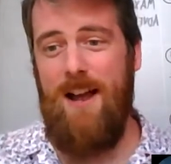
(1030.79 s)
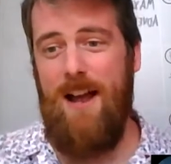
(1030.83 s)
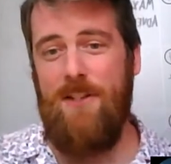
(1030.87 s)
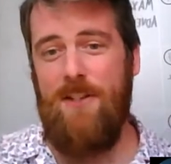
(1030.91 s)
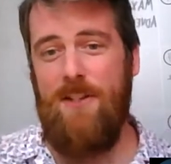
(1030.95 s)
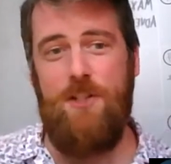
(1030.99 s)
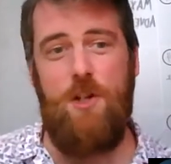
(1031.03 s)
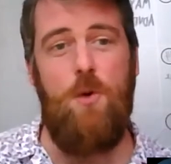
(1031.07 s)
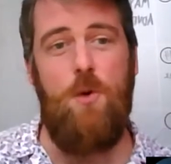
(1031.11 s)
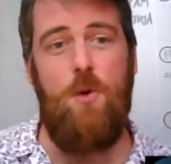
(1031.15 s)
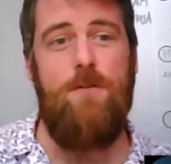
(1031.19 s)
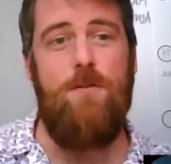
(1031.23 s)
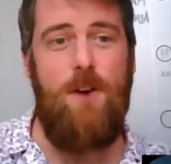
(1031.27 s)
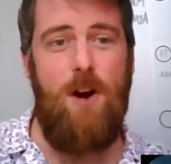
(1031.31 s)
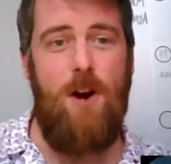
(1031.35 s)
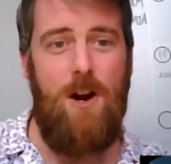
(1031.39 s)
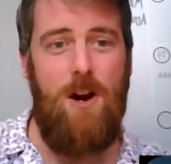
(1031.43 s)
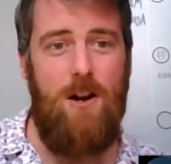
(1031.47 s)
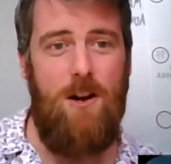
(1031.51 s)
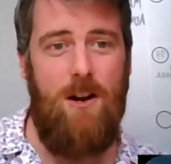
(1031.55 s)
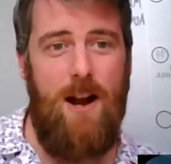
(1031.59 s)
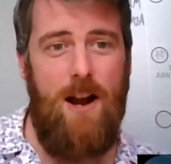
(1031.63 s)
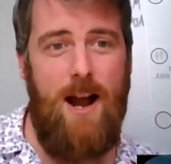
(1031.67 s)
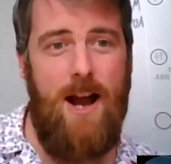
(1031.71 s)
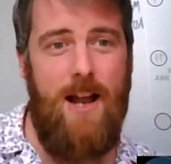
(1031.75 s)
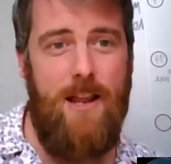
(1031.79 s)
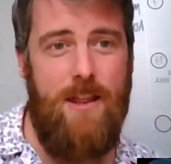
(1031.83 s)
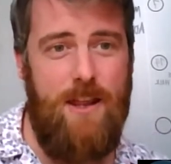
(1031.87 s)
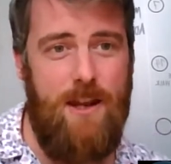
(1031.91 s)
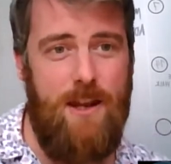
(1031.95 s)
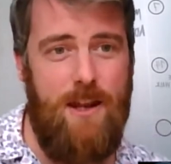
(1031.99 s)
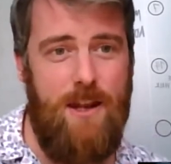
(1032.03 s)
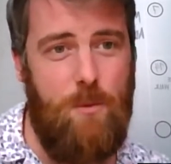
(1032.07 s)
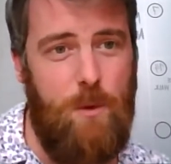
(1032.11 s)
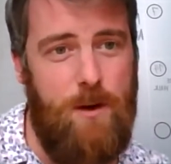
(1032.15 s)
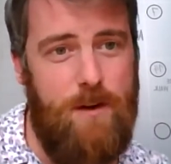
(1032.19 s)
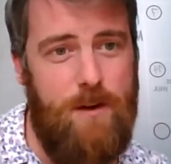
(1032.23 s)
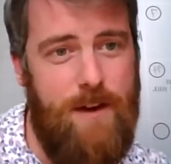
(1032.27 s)
So far, I
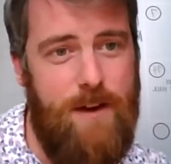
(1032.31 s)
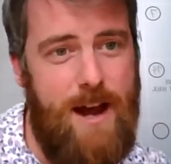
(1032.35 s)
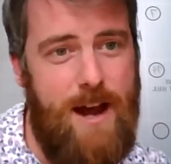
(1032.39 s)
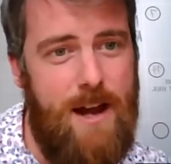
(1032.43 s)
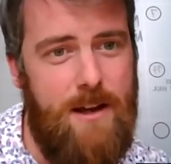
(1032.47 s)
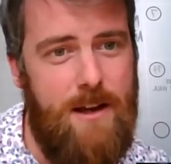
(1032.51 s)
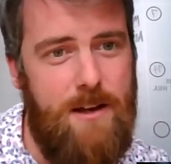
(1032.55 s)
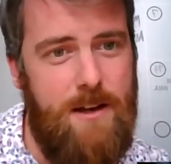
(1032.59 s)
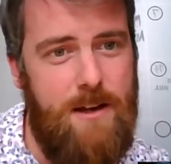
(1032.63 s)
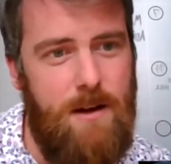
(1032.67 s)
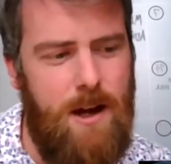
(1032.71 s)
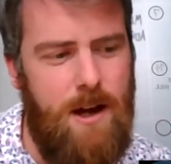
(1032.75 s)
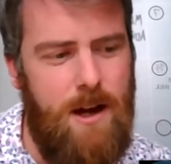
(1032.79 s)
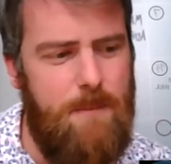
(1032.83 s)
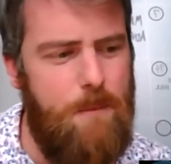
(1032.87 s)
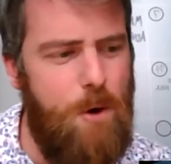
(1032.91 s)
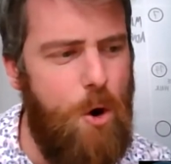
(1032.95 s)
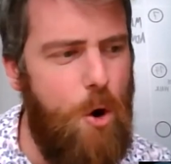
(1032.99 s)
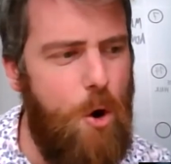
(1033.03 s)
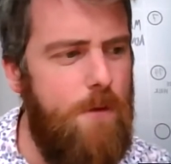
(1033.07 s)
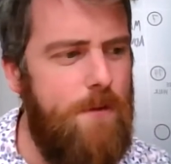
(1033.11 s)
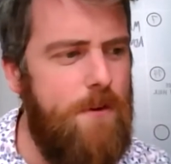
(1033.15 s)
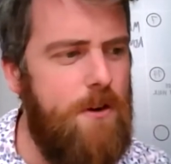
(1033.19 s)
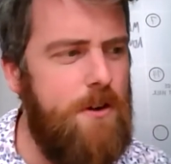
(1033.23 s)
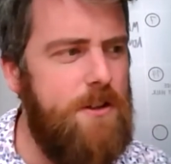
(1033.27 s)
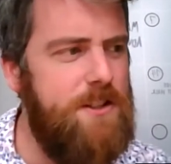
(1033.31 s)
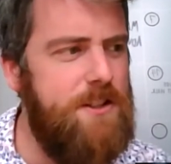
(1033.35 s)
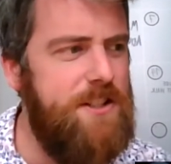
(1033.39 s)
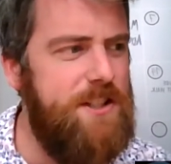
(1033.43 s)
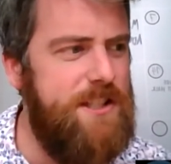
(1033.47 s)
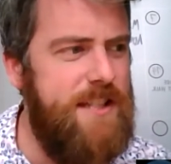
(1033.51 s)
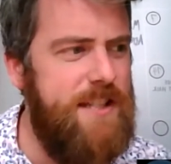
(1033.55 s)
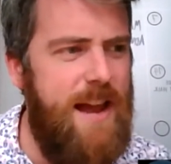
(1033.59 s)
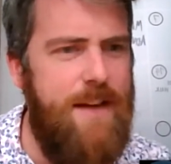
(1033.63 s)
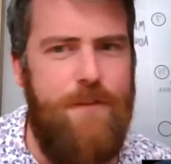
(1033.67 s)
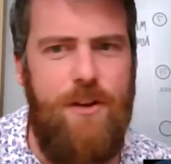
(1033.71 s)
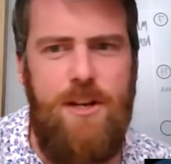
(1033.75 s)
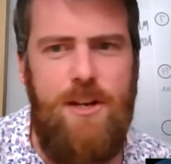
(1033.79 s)
think we've had over
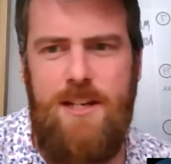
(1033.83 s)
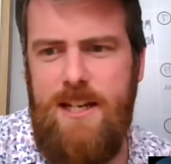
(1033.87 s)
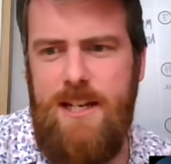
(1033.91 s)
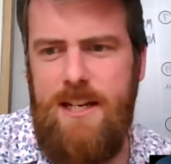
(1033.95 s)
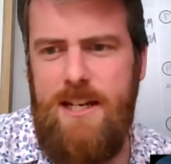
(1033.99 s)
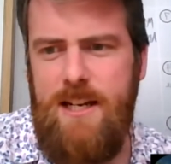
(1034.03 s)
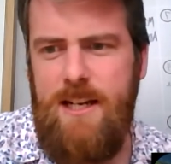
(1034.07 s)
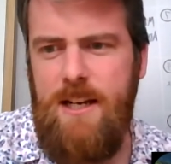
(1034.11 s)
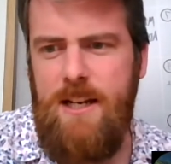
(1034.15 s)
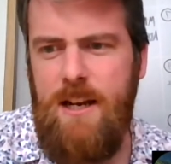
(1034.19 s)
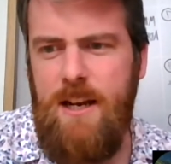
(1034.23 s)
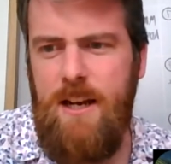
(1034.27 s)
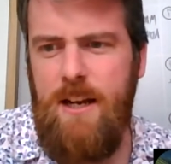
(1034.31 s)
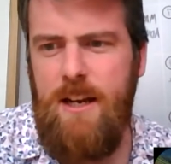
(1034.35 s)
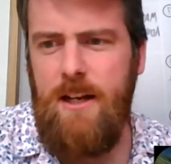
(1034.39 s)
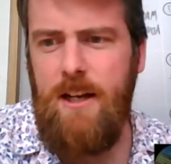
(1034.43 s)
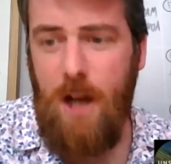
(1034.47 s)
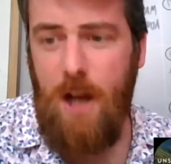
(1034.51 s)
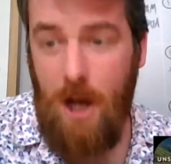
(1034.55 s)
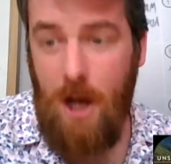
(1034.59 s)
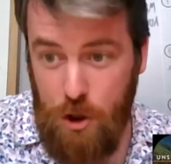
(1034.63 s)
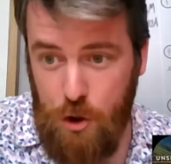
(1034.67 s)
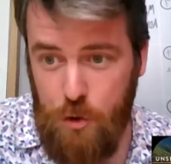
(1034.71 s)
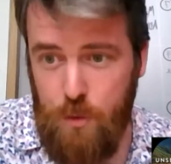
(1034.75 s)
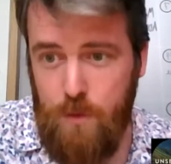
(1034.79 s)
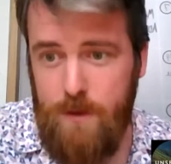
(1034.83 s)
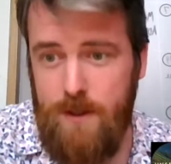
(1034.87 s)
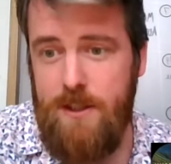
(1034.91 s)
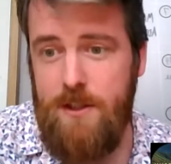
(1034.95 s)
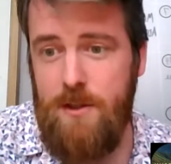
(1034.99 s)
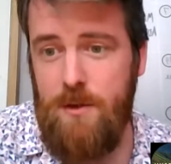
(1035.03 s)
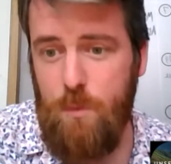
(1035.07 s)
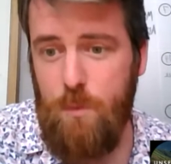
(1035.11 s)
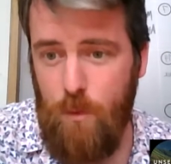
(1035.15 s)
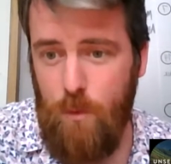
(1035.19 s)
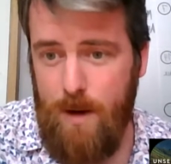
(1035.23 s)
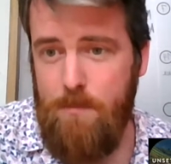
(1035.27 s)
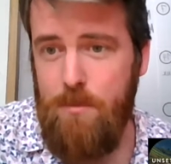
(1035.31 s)
70
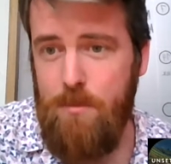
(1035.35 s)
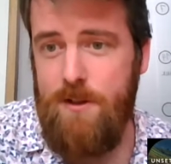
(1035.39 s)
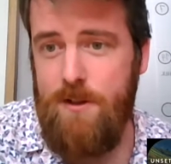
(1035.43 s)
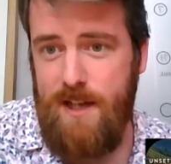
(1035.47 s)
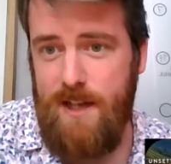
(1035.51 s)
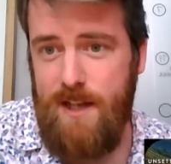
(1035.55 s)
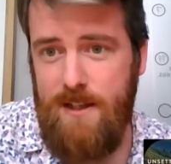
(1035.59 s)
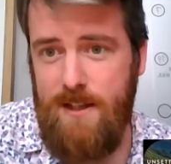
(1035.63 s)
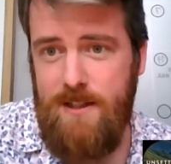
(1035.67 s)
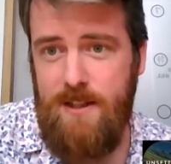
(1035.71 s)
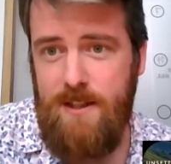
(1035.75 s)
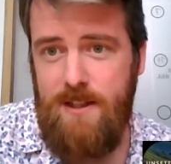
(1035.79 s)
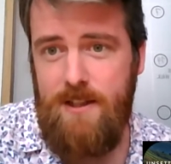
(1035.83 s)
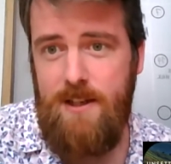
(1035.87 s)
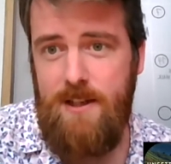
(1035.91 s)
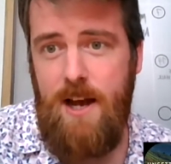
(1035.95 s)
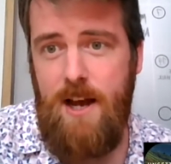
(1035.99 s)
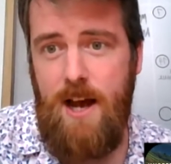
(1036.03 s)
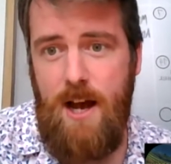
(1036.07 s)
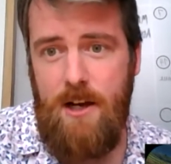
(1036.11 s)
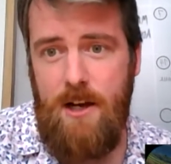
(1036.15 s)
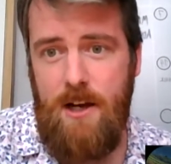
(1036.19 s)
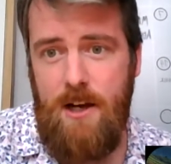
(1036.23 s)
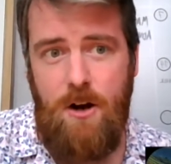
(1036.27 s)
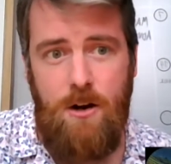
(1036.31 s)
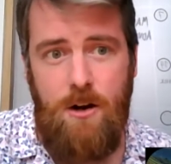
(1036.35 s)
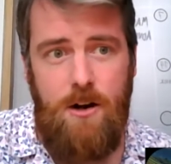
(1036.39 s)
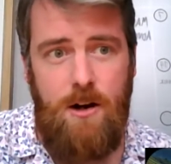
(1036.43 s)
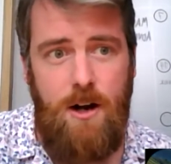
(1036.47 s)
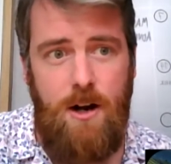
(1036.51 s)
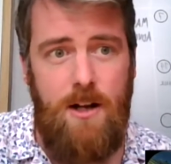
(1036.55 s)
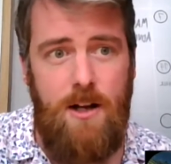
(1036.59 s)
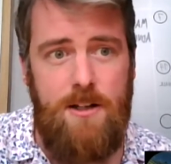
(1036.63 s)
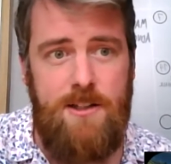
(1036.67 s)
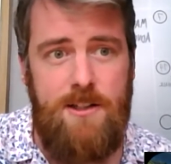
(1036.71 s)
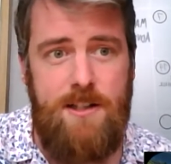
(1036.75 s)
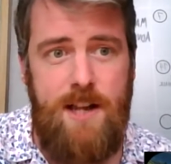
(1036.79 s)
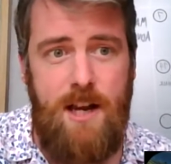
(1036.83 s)
countries represented on our
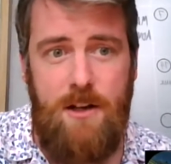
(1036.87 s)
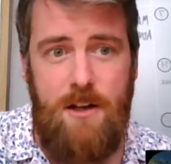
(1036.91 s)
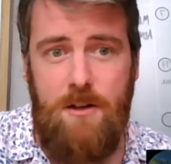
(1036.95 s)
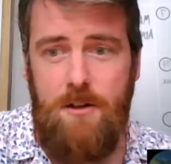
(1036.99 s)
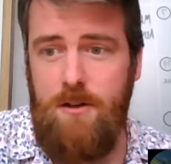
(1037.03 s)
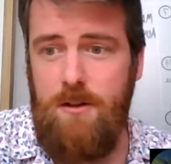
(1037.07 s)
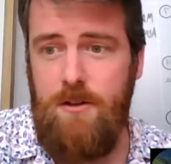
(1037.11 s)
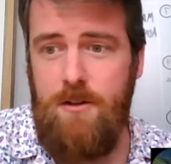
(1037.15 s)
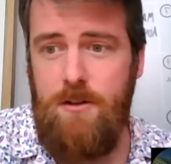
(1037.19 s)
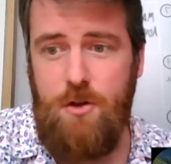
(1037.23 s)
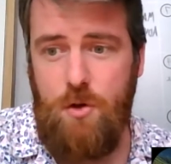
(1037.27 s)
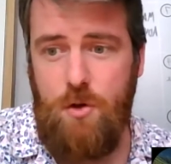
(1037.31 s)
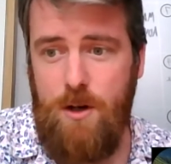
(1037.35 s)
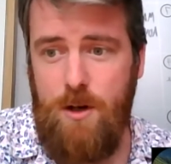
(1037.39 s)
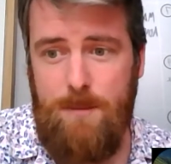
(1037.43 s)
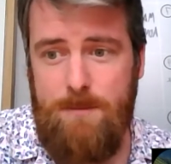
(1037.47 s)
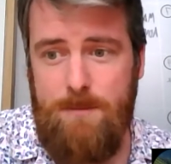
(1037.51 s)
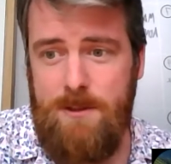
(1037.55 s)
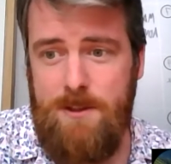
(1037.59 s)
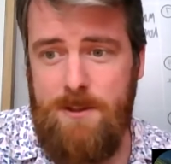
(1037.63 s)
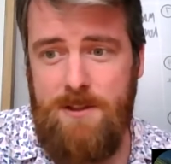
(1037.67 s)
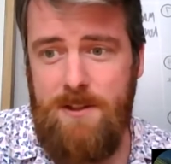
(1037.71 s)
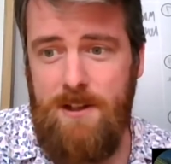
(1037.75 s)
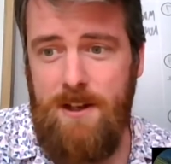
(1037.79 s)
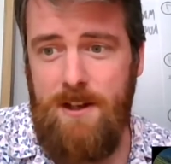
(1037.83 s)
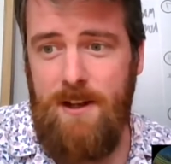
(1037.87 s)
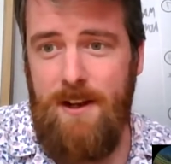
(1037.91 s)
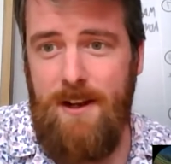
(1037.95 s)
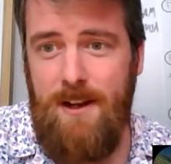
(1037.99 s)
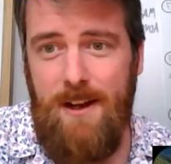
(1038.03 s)
Unsettled trips,